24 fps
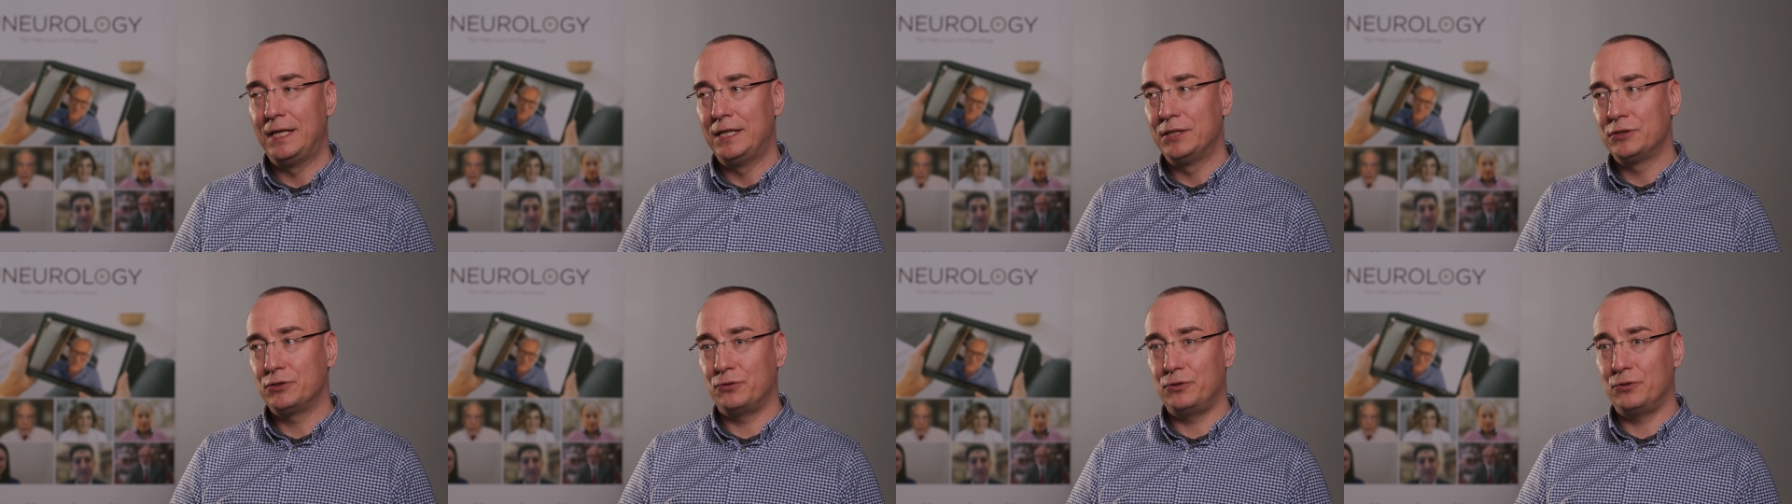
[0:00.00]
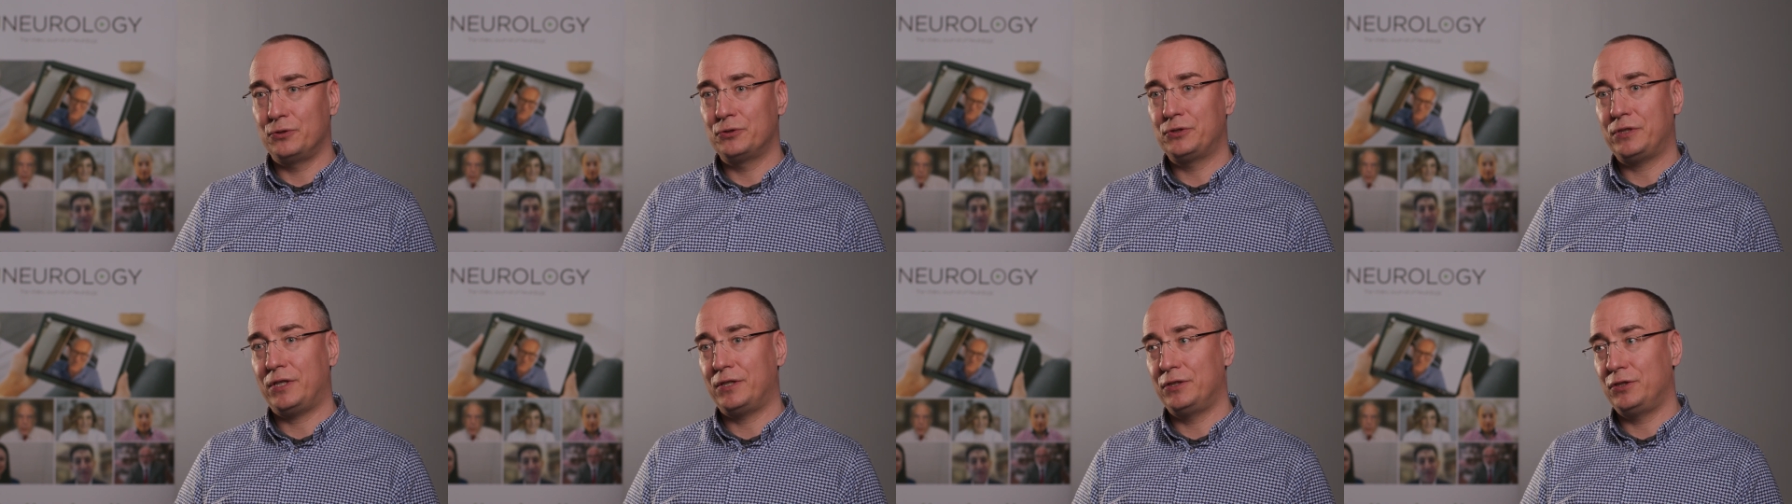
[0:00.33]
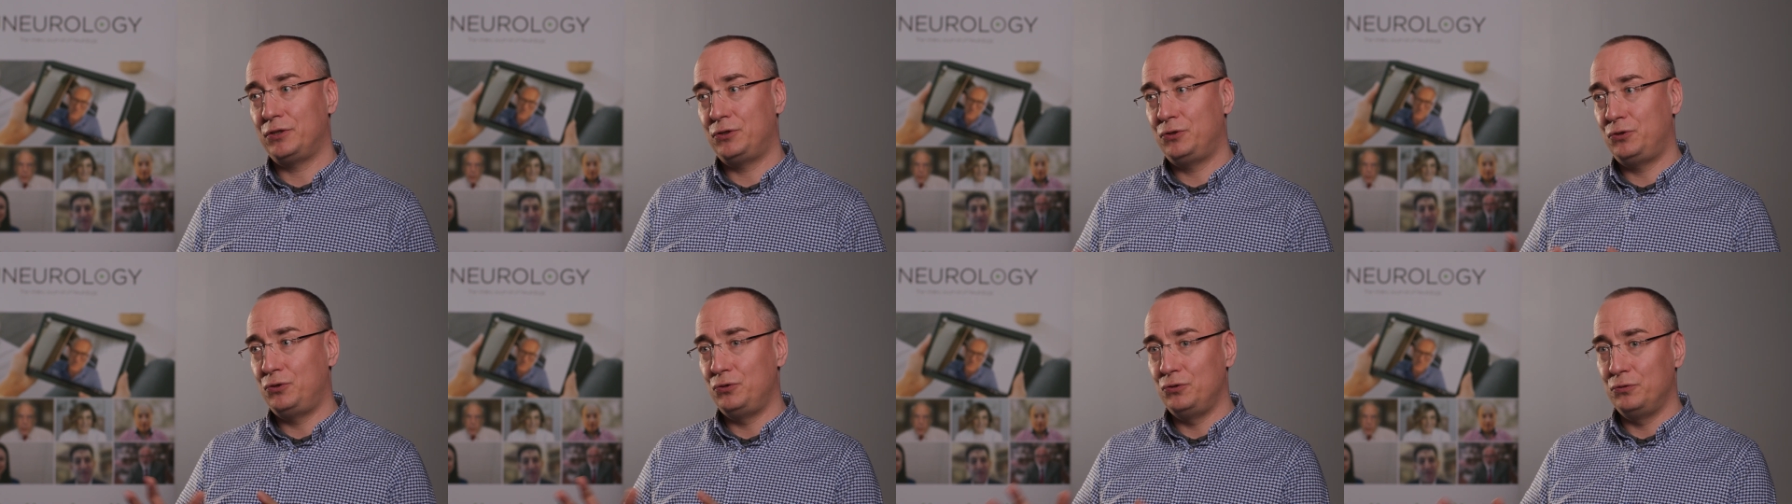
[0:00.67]
So those are
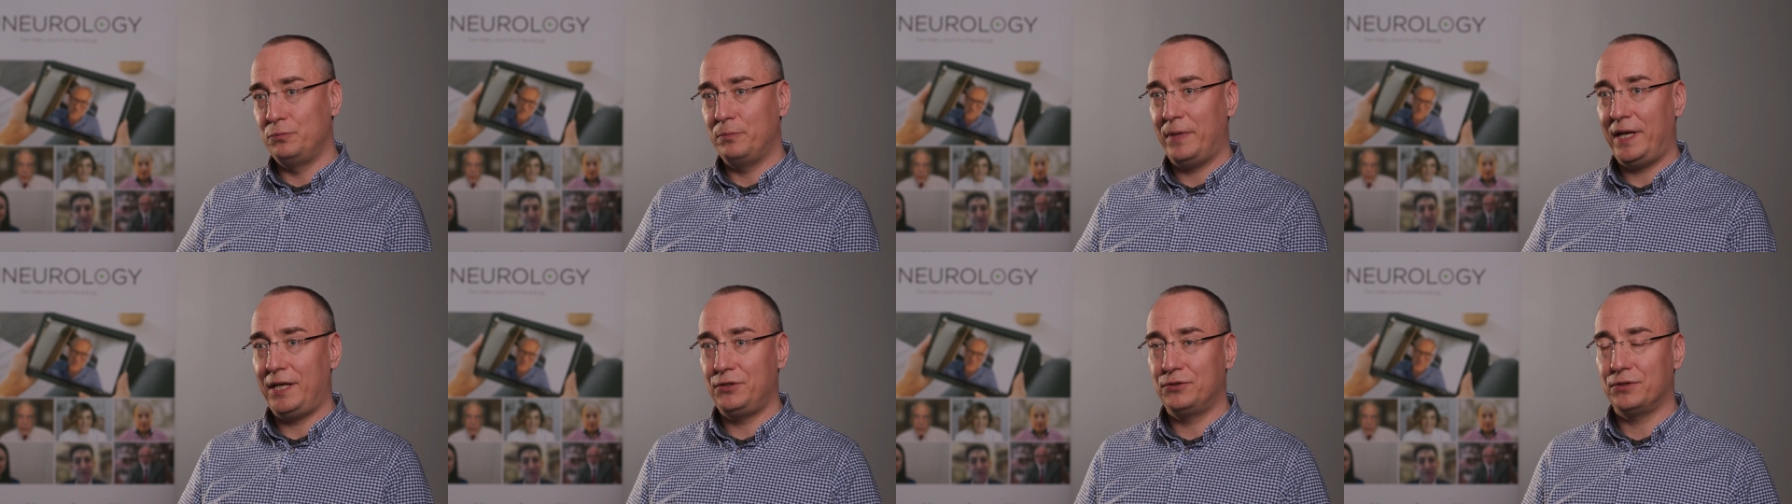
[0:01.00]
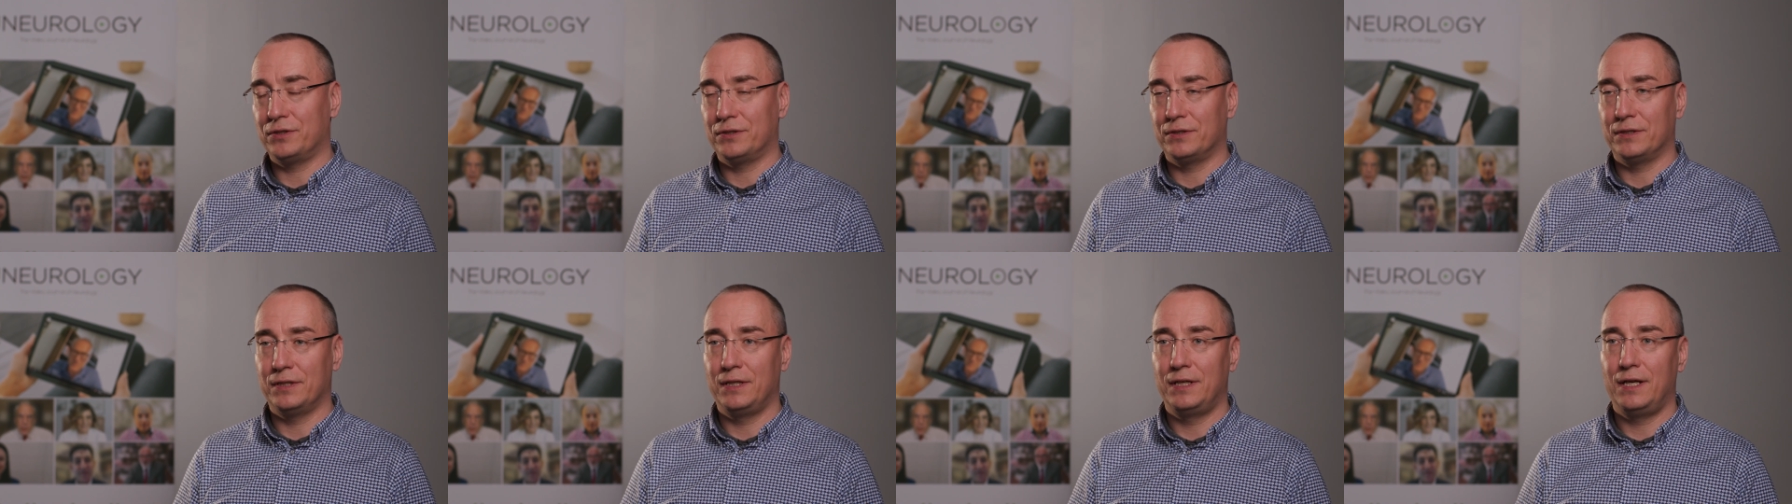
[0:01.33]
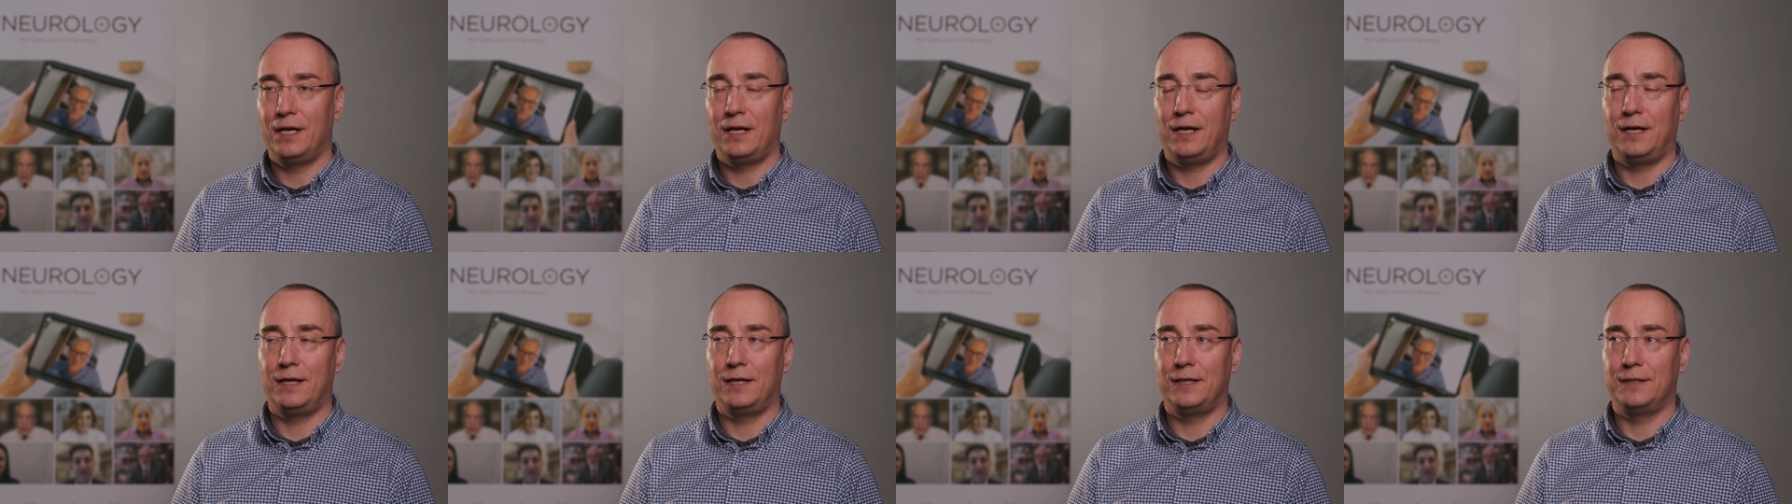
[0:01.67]
the two major
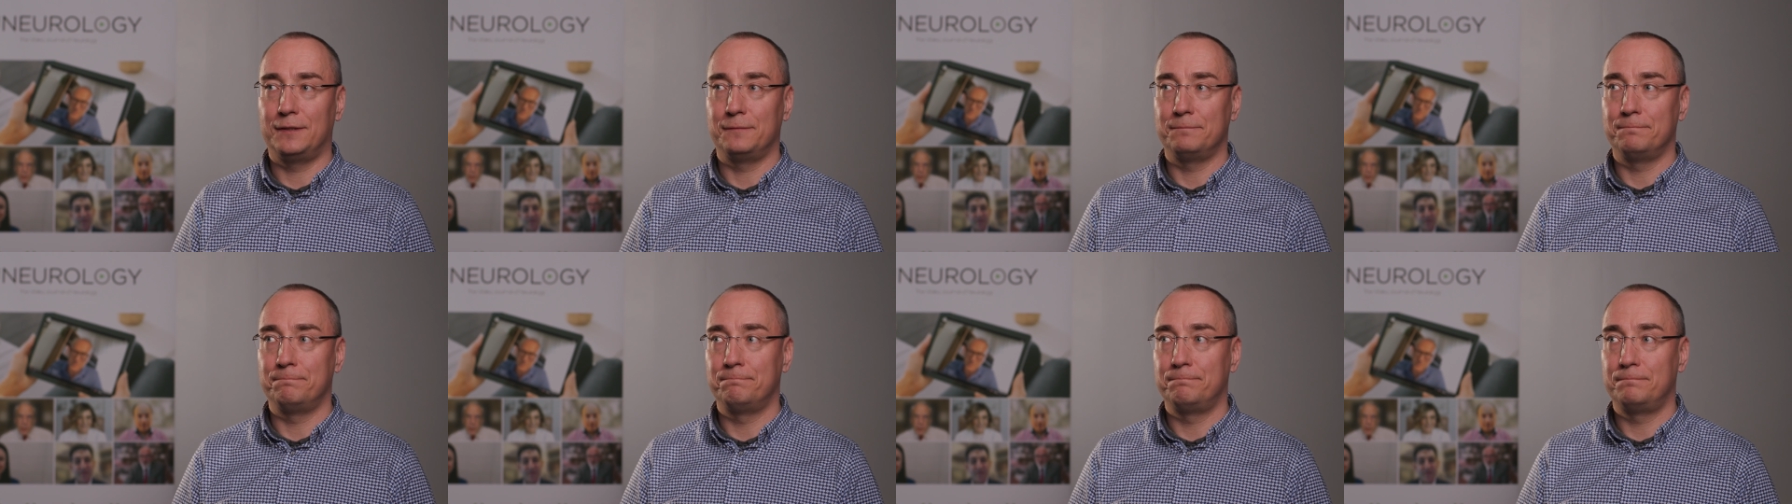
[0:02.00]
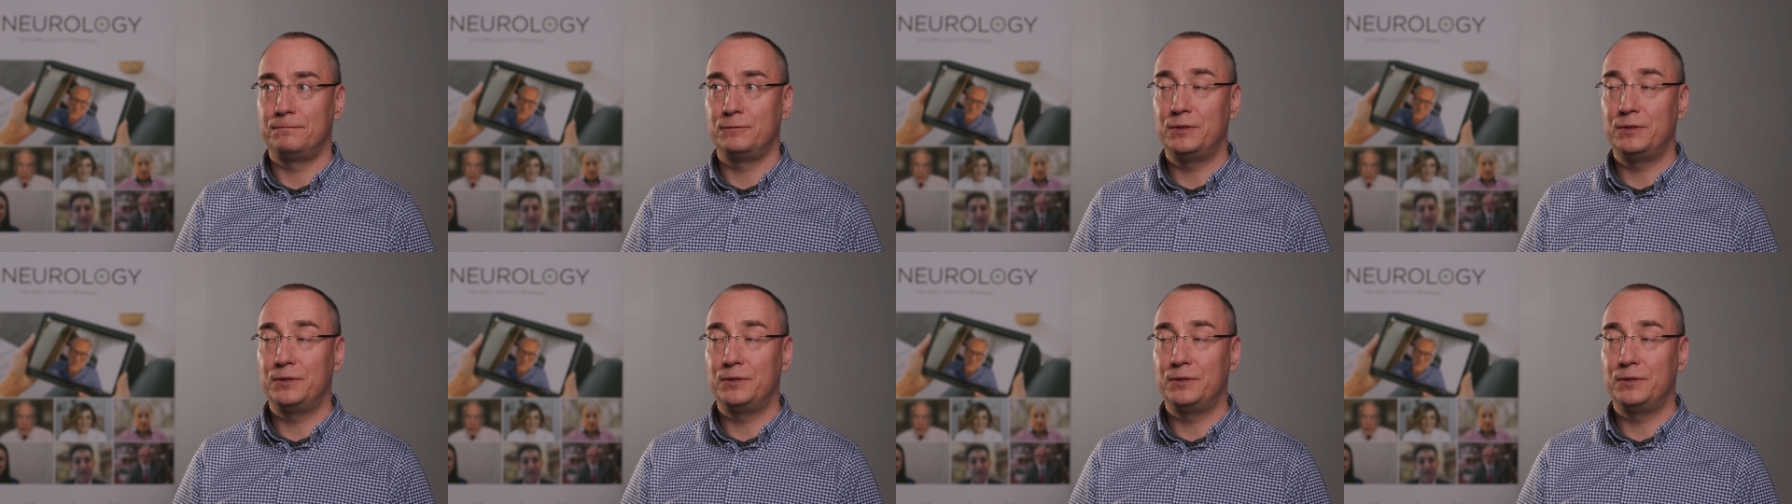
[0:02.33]
um,